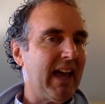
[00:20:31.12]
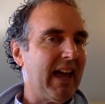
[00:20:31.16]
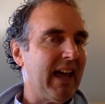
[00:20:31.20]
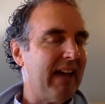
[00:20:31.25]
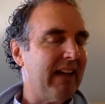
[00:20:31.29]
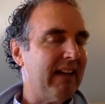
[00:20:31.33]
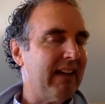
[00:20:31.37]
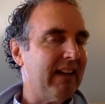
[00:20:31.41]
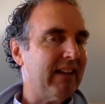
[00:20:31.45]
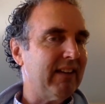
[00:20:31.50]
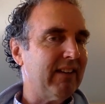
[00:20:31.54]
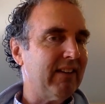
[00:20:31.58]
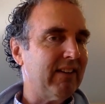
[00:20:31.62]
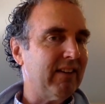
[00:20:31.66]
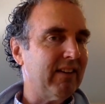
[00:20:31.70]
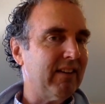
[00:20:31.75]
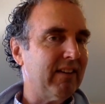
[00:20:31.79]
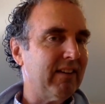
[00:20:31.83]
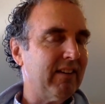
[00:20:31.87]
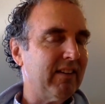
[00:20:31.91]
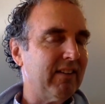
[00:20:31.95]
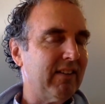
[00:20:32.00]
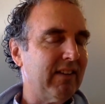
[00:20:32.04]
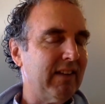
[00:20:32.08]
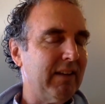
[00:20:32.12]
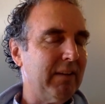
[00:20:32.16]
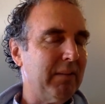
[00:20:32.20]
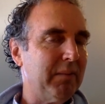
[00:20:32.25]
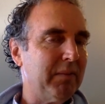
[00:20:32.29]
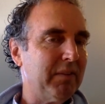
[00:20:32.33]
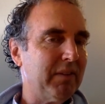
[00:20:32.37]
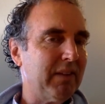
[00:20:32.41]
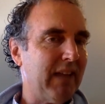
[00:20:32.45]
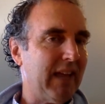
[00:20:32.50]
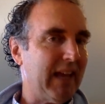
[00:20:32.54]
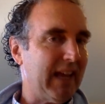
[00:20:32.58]
And it
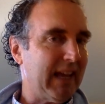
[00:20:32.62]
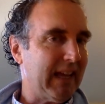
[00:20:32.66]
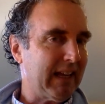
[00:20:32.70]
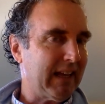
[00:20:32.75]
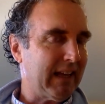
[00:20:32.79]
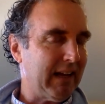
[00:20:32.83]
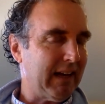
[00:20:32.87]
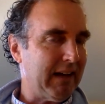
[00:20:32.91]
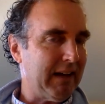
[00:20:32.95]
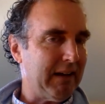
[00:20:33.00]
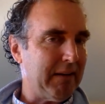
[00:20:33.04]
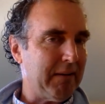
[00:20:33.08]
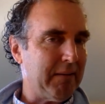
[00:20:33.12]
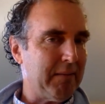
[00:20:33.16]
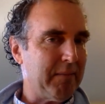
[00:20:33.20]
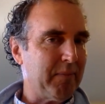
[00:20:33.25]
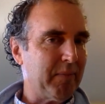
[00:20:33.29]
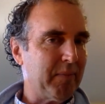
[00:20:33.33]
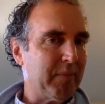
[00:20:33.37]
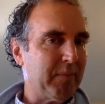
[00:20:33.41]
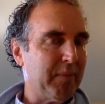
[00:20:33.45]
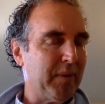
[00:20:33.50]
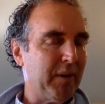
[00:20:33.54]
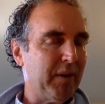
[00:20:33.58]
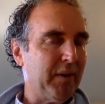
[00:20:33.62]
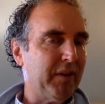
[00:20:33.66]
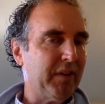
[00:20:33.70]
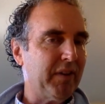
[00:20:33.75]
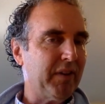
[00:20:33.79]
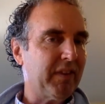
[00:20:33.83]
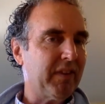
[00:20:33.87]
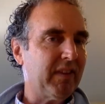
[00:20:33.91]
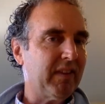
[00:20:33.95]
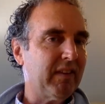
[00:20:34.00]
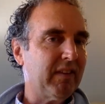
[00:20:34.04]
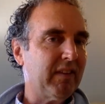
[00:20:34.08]
seems like um,
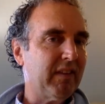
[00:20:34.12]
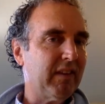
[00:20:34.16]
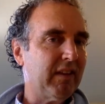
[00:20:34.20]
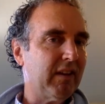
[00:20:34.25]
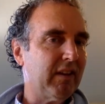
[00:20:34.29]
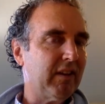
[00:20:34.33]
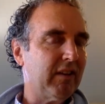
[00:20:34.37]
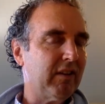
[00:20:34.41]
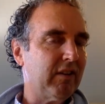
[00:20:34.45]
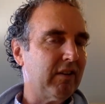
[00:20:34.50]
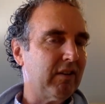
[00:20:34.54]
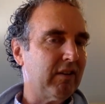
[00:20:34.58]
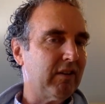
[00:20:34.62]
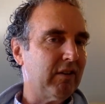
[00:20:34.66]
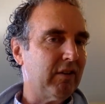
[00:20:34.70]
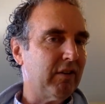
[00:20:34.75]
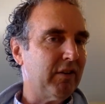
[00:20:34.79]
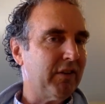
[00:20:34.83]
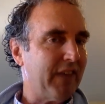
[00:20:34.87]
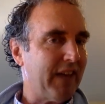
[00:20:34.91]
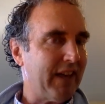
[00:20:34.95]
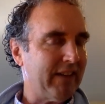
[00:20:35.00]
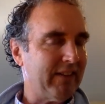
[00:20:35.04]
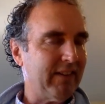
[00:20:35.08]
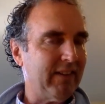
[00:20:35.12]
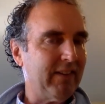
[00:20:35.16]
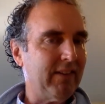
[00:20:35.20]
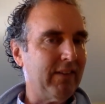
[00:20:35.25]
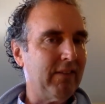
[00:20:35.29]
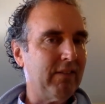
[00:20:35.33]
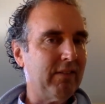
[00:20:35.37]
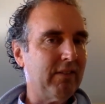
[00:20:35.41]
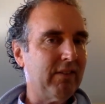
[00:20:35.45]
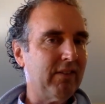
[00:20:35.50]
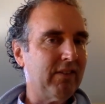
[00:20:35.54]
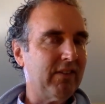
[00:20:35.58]
both the
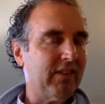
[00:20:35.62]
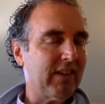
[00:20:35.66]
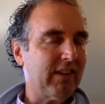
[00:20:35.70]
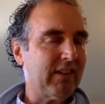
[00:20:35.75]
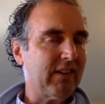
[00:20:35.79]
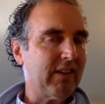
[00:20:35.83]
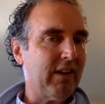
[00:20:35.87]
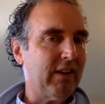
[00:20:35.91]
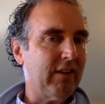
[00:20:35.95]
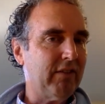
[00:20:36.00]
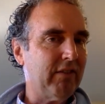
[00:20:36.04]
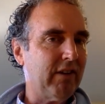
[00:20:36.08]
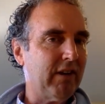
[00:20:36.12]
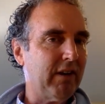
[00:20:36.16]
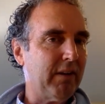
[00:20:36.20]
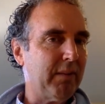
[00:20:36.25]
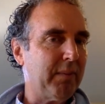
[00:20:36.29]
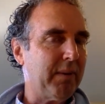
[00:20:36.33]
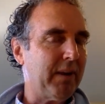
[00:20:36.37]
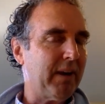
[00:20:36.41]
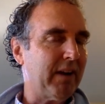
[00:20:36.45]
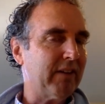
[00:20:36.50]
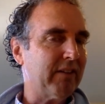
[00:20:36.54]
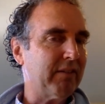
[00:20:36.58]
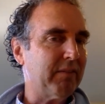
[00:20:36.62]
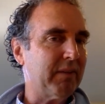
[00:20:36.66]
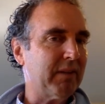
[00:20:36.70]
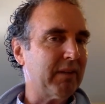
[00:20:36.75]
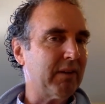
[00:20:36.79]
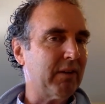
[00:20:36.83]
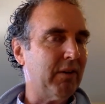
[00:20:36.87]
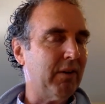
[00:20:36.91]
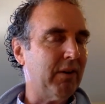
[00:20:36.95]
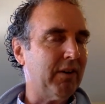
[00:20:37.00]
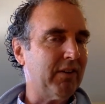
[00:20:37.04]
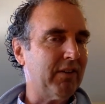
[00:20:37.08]
2,600
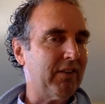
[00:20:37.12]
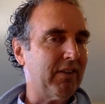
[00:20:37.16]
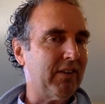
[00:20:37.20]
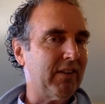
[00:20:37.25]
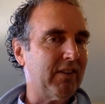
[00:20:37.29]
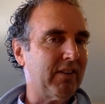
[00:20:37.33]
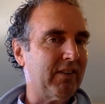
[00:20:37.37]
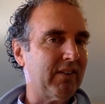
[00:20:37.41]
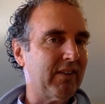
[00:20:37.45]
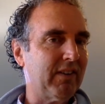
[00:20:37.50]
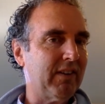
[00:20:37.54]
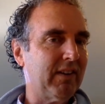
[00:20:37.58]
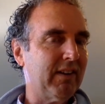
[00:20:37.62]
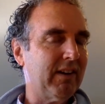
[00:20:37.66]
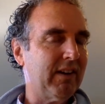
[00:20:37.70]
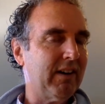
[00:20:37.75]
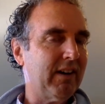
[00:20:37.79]
approximate courses,